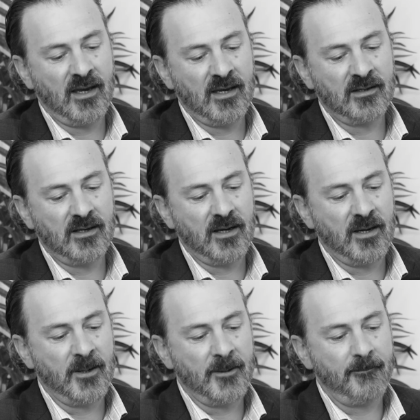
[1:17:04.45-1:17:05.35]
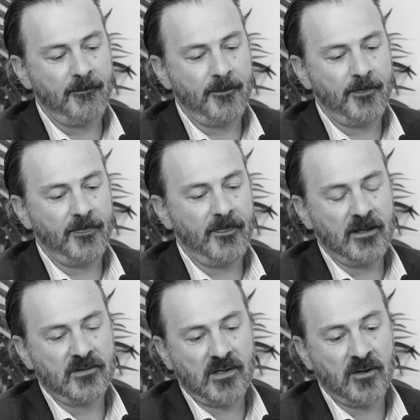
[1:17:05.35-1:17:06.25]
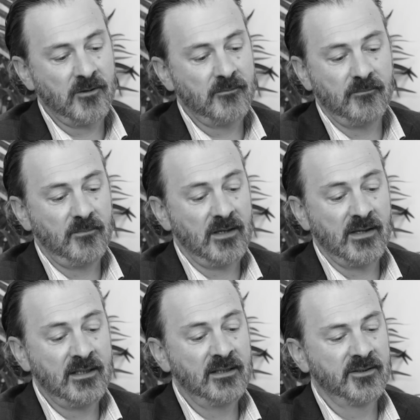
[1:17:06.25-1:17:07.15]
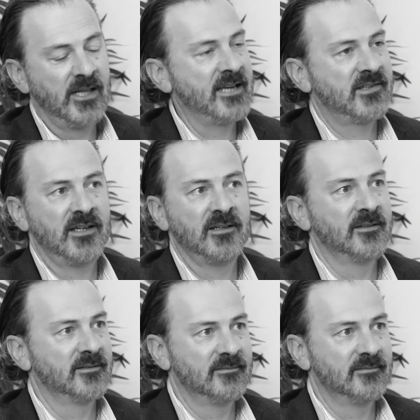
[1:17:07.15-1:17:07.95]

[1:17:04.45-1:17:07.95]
And um, and so, yeah, they did Atlassian